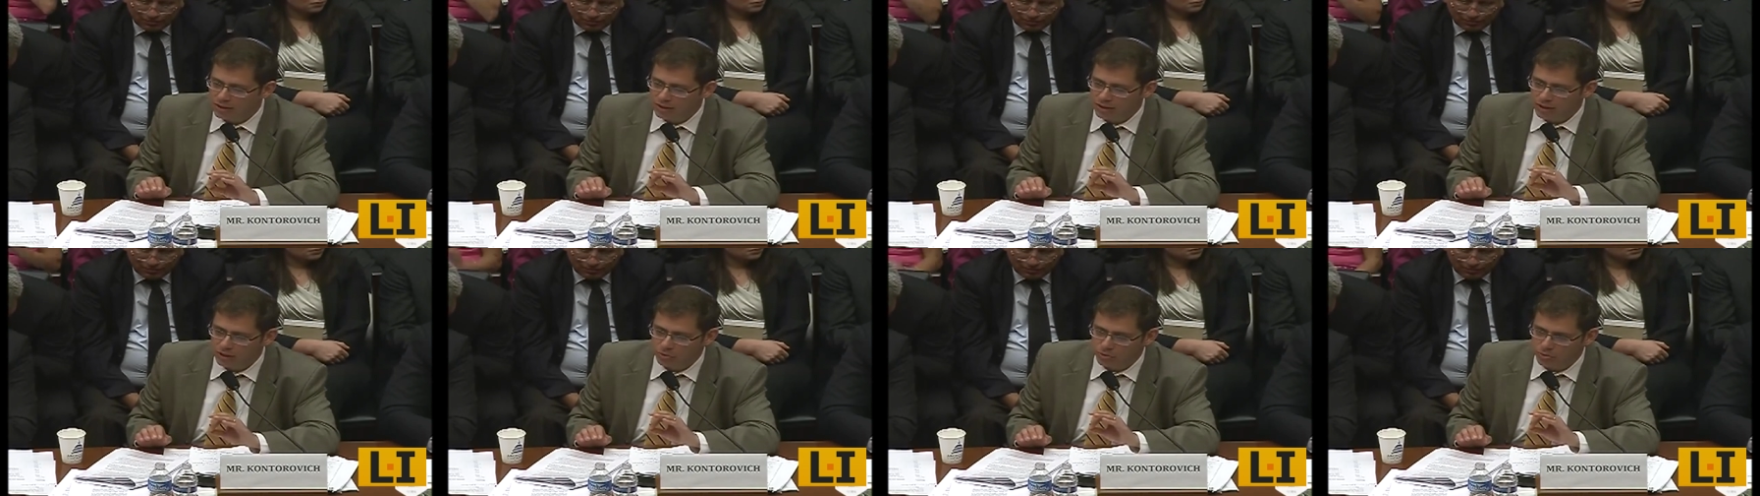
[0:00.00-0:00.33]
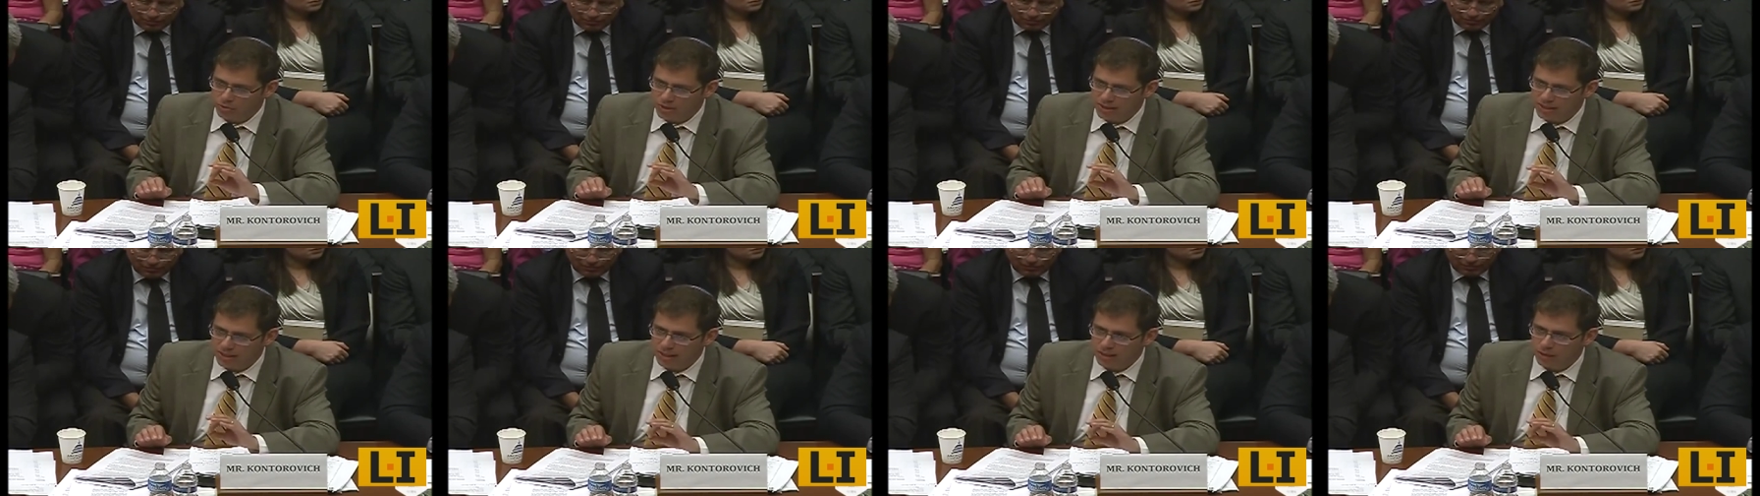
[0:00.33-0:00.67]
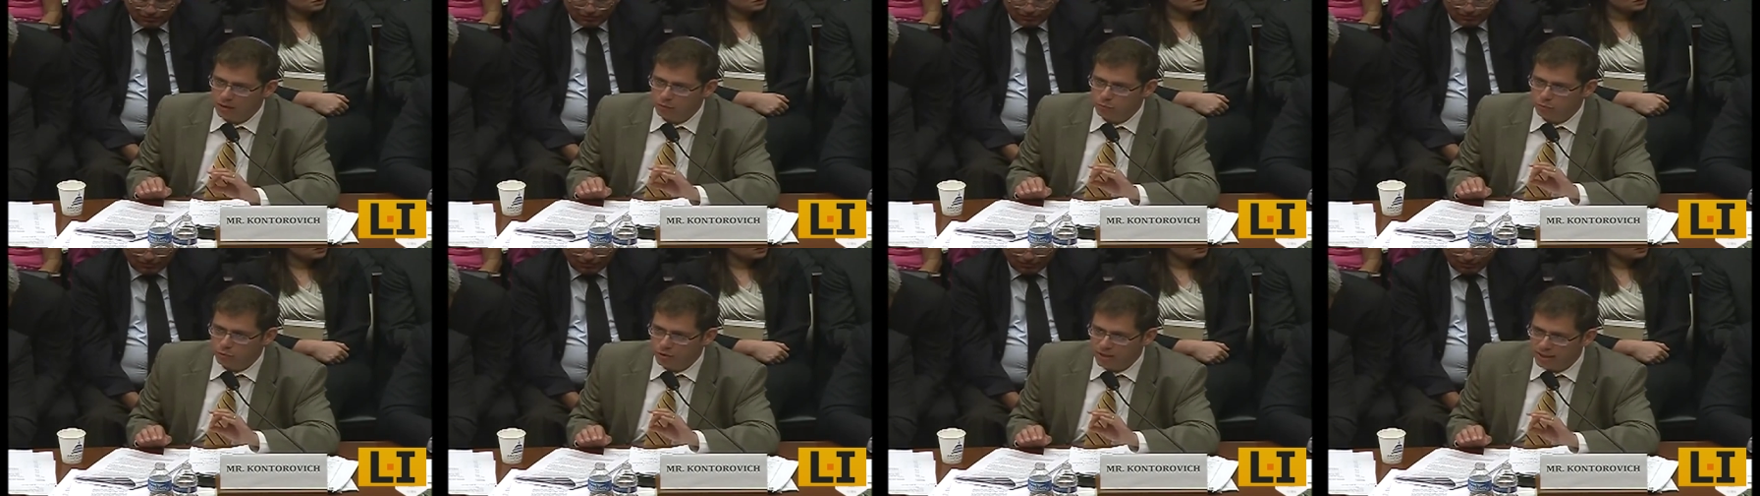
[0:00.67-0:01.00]
it would set
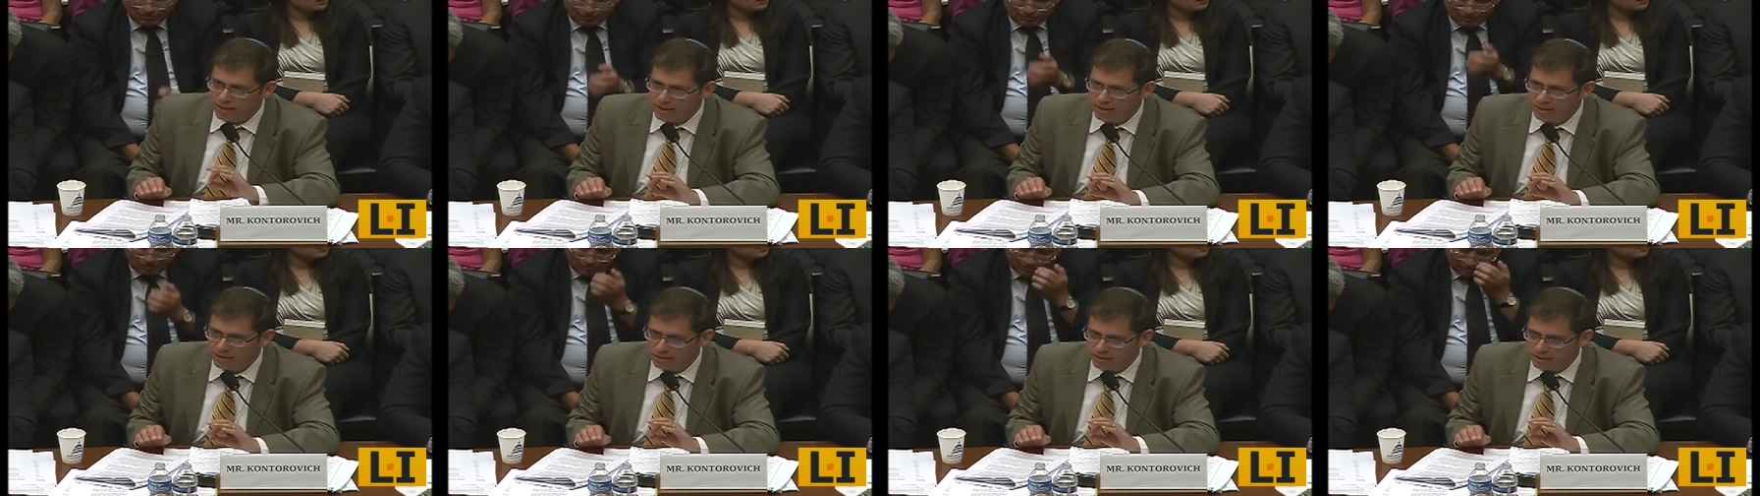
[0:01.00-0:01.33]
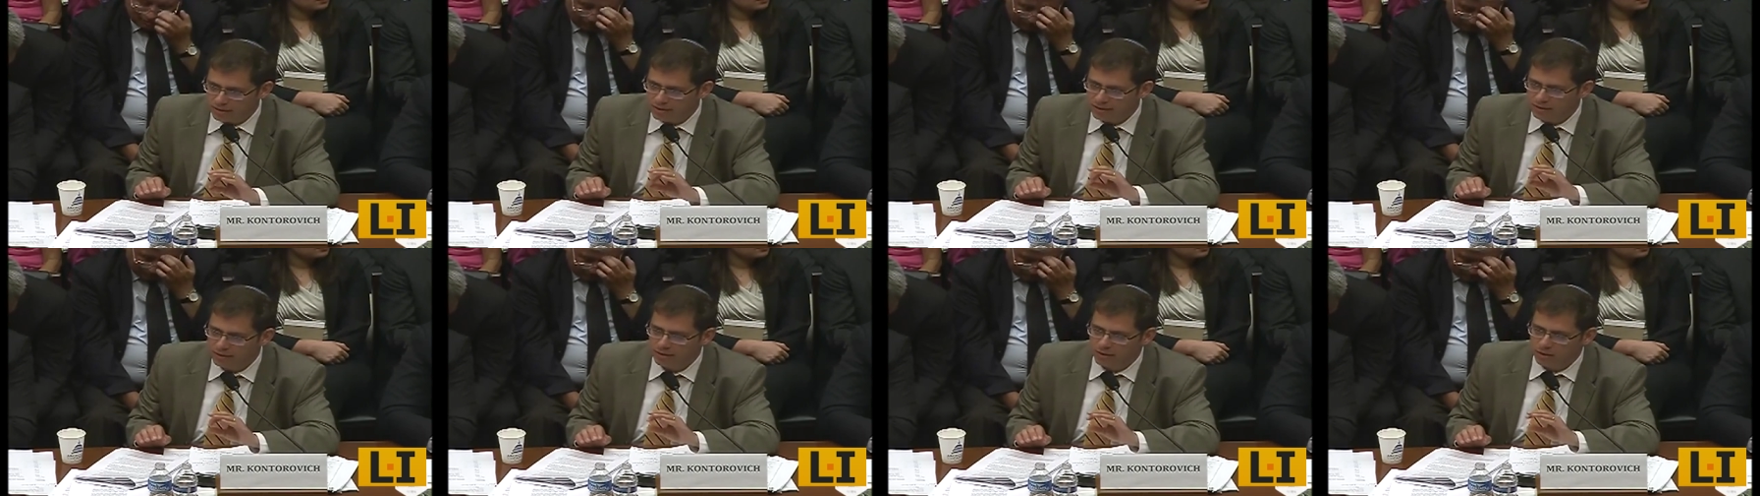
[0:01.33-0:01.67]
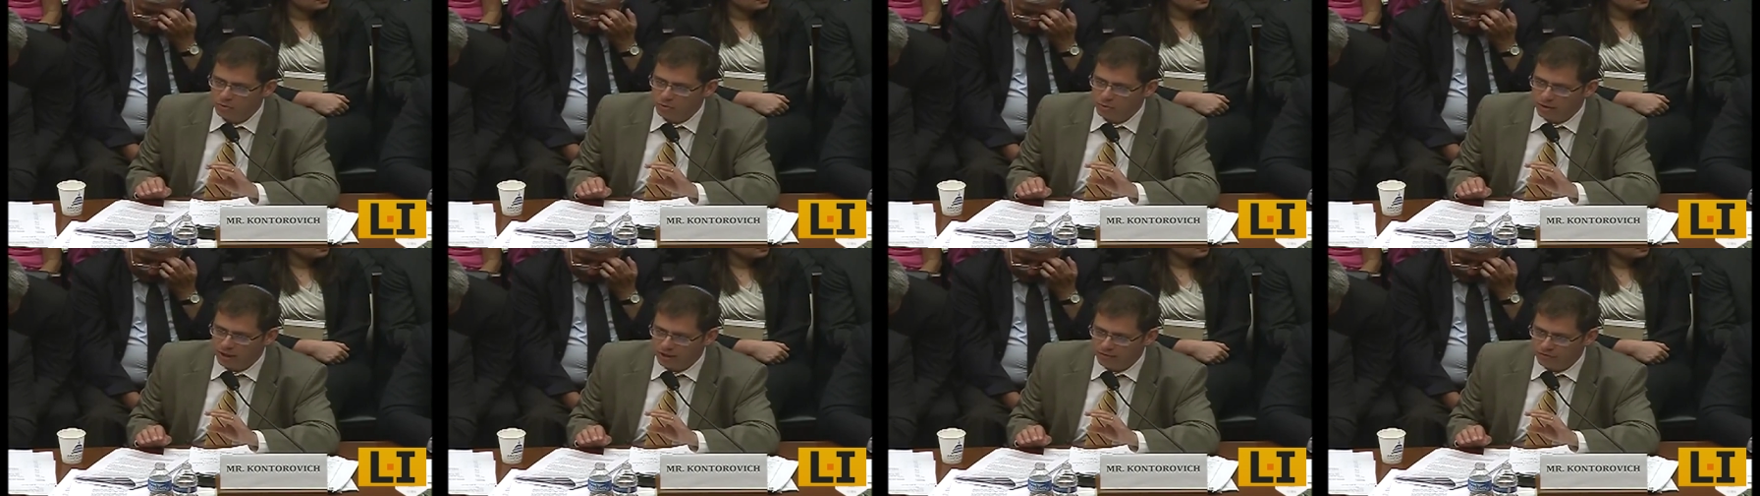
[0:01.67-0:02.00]
a precedent
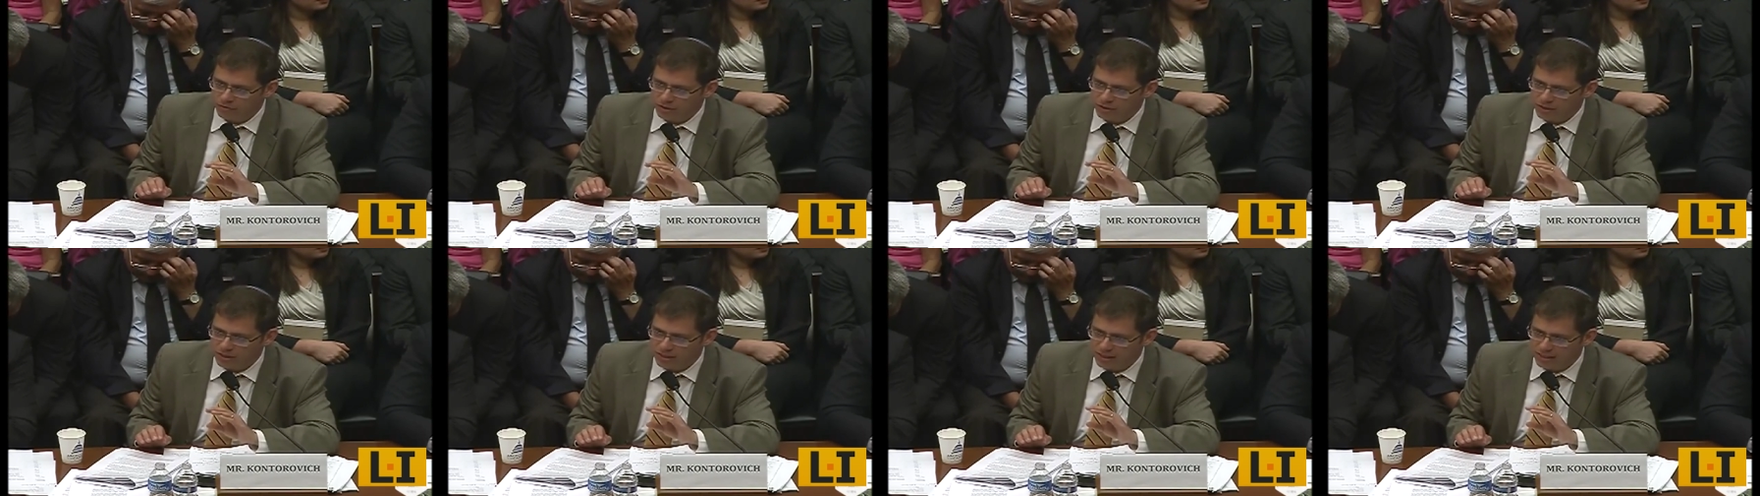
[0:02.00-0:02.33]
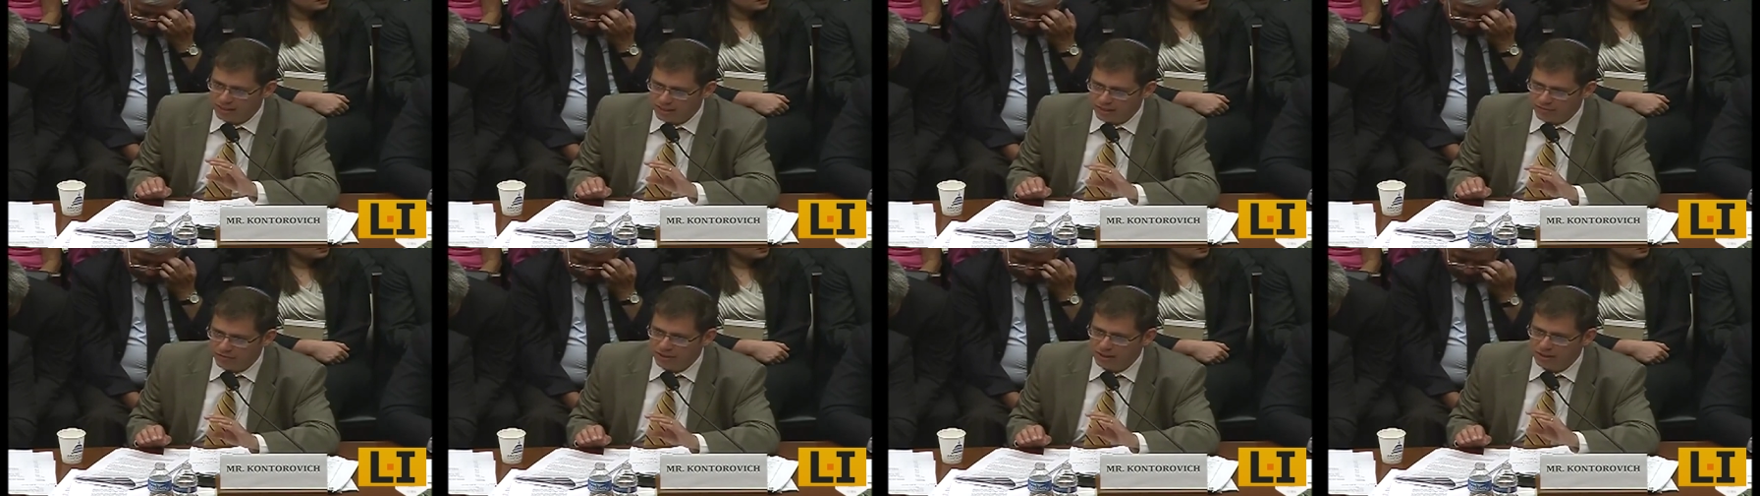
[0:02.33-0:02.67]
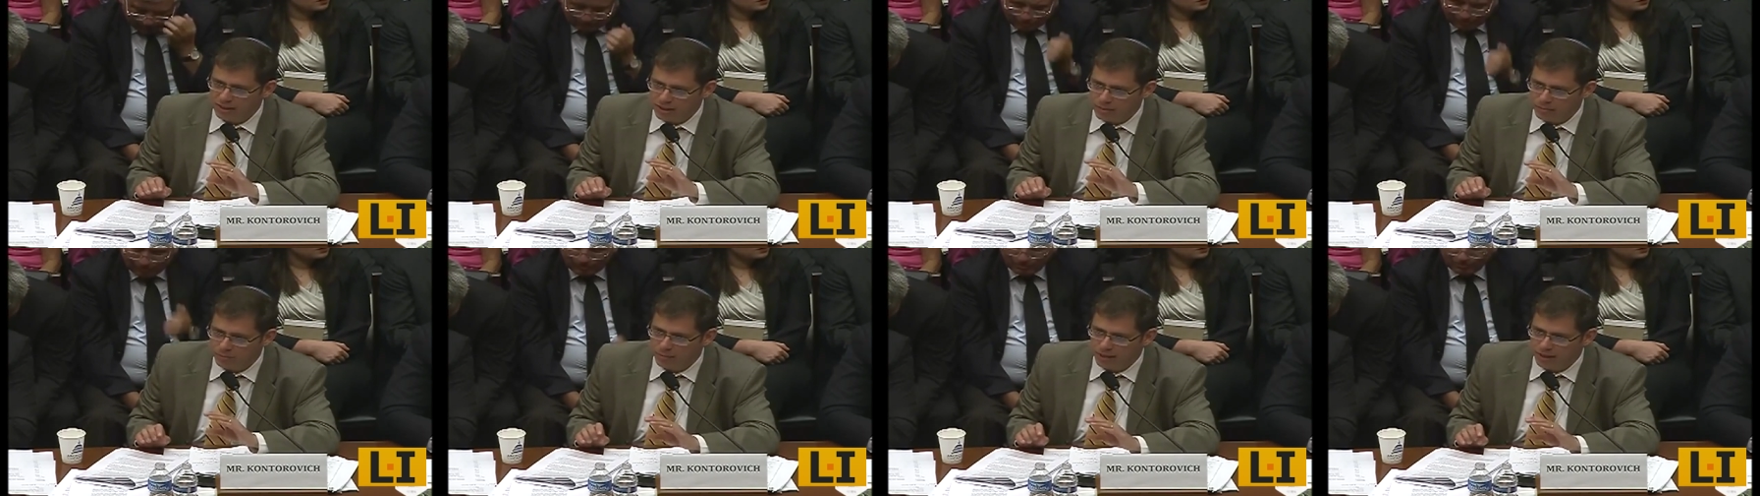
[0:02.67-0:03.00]
that would have
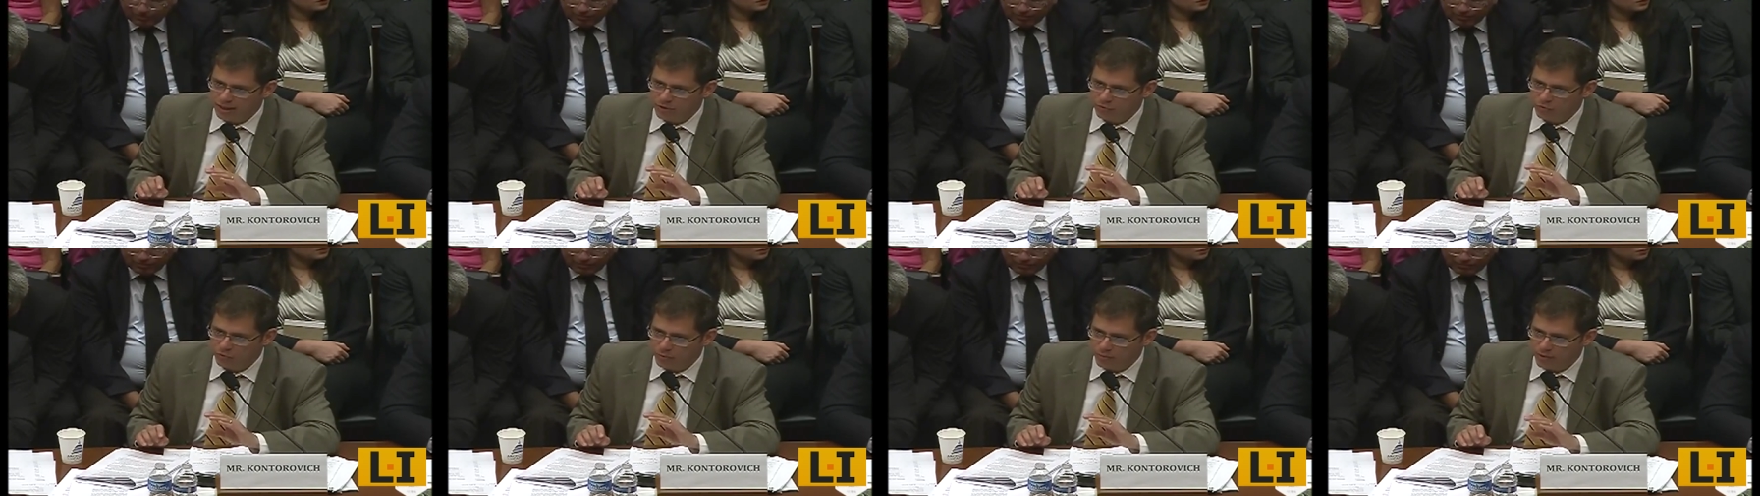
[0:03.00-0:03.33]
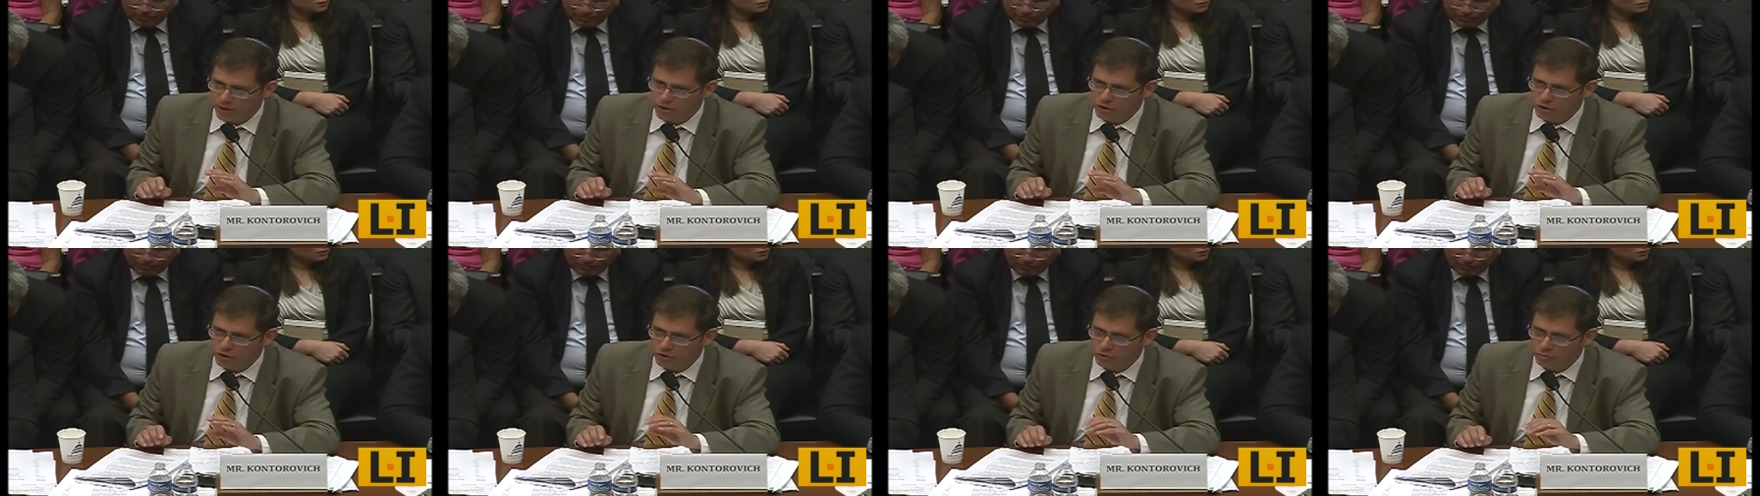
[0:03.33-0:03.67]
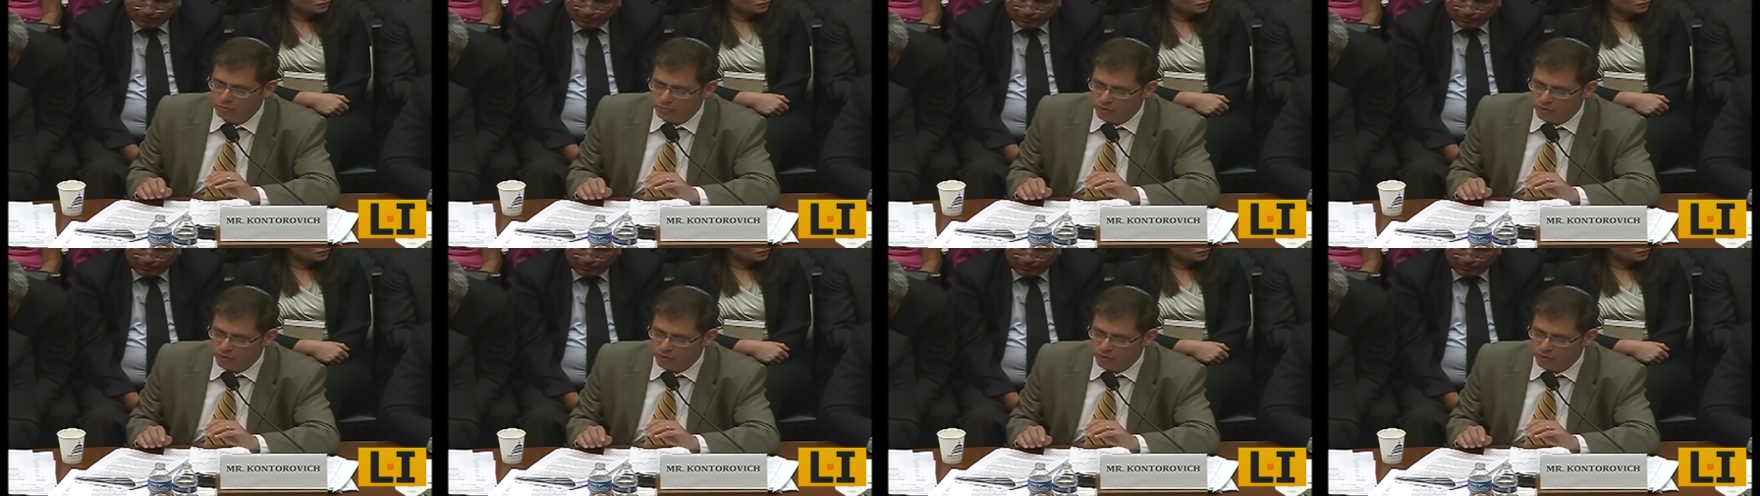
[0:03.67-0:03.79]
significant impacts for a major,